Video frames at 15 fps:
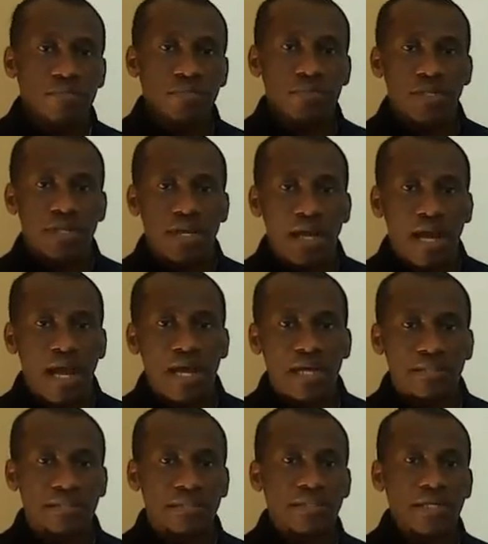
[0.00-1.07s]
the
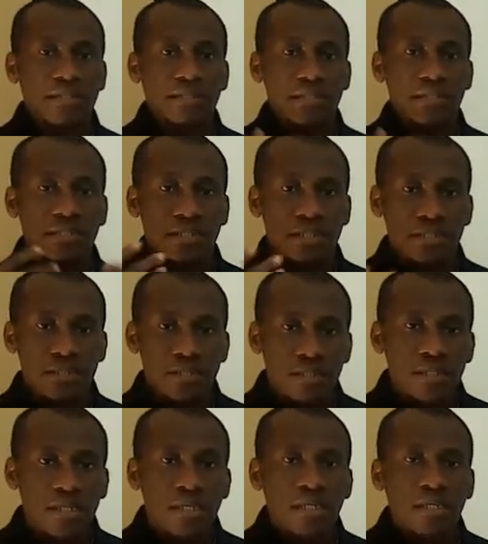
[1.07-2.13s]
heart that is,
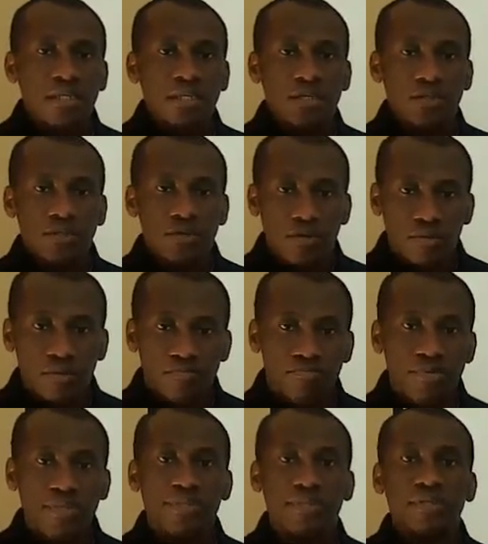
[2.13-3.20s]

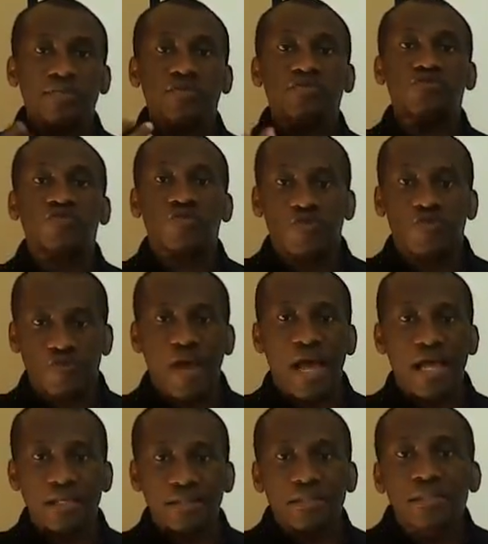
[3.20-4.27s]
beating too
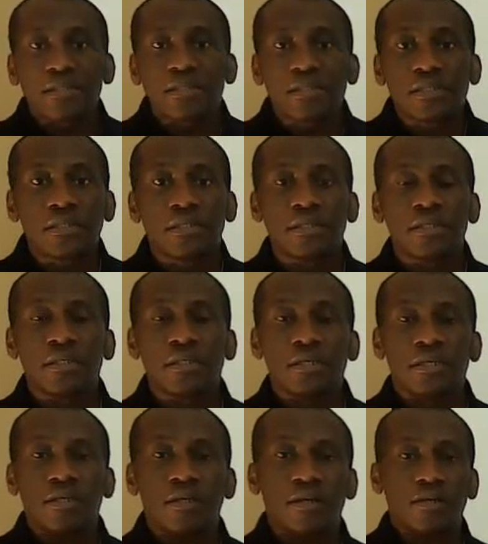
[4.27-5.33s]
fast
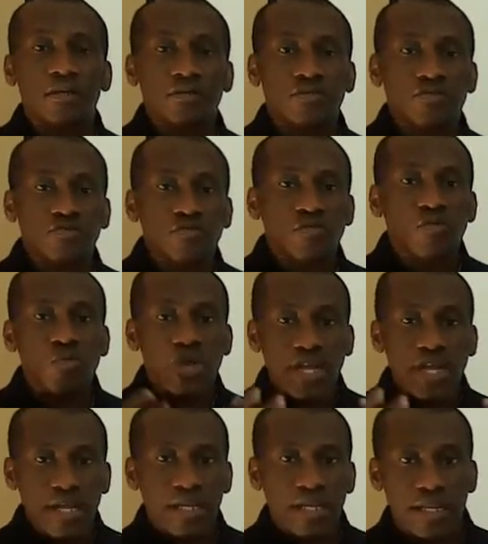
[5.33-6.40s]
or too
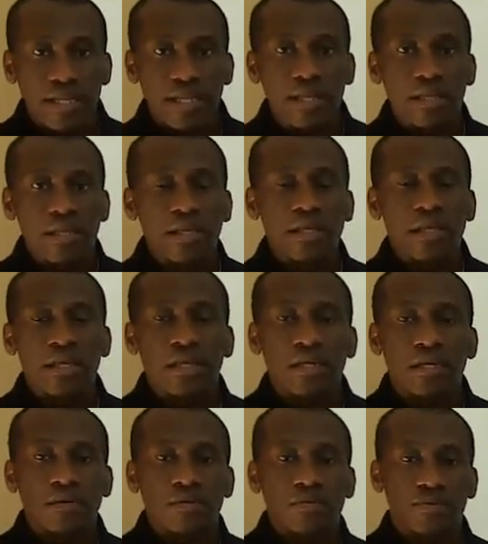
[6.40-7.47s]
quickly,
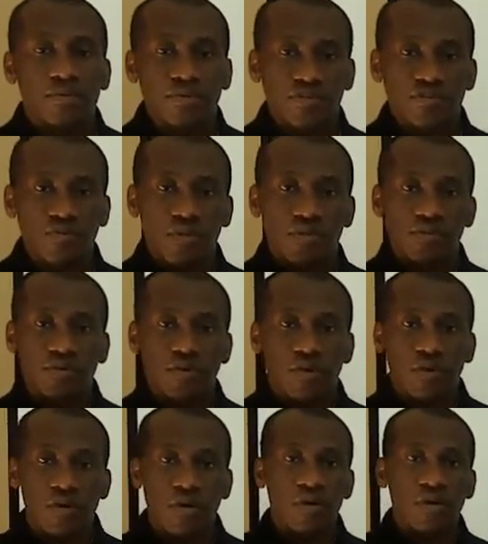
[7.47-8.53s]
which is what you
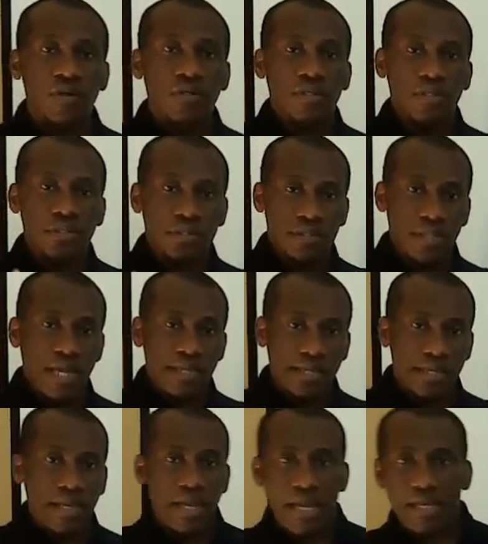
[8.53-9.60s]
call
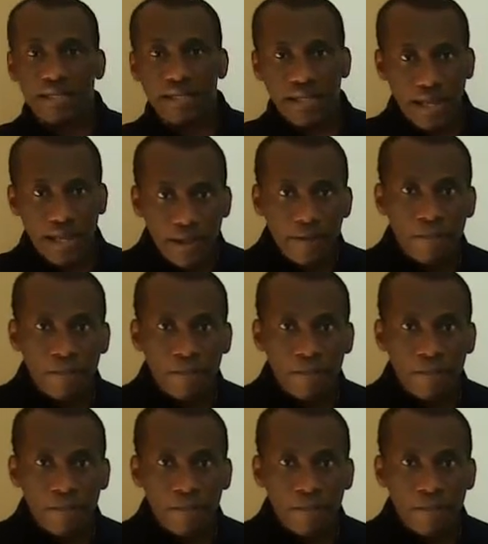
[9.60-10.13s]
tachycardia,